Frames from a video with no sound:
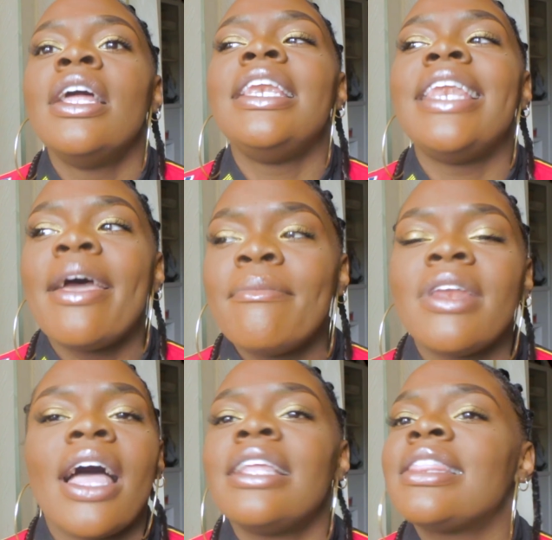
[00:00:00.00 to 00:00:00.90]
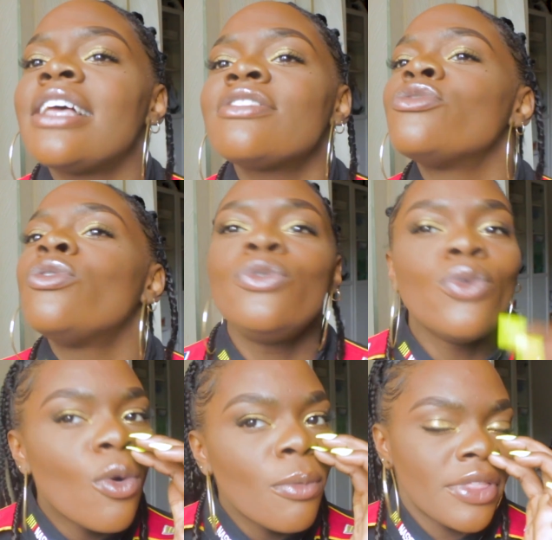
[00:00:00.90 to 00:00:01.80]
That's not
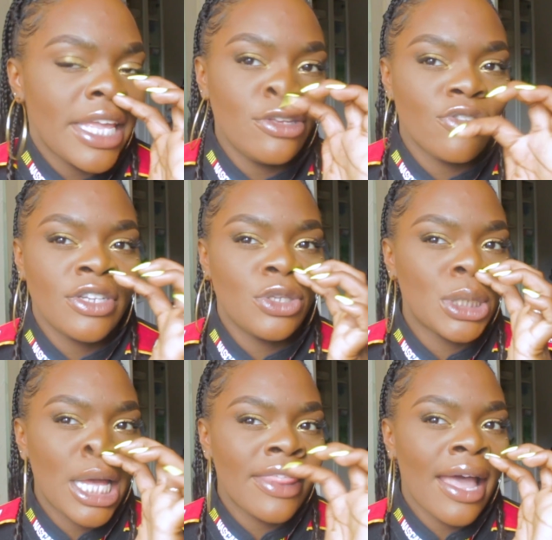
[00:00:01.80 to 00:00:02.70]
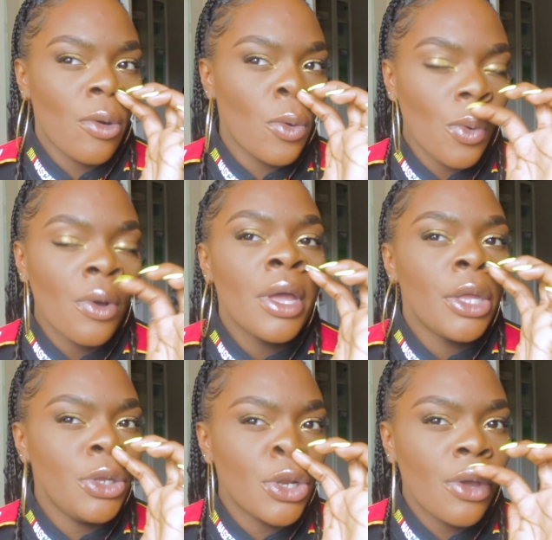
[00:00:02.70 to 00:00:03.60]
normal that he treats you like that. Or,
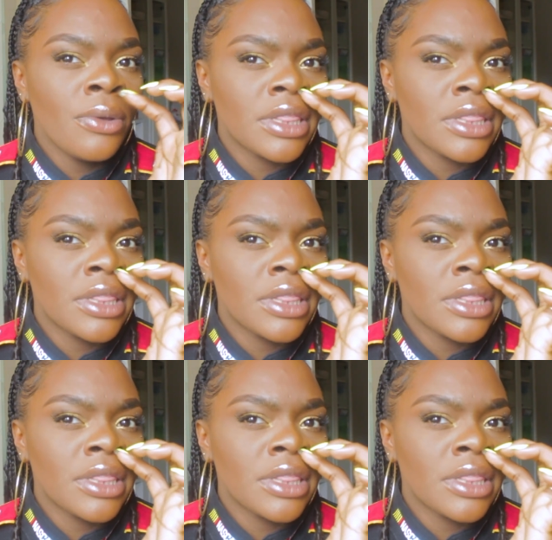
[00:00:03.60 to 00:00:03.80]
you know,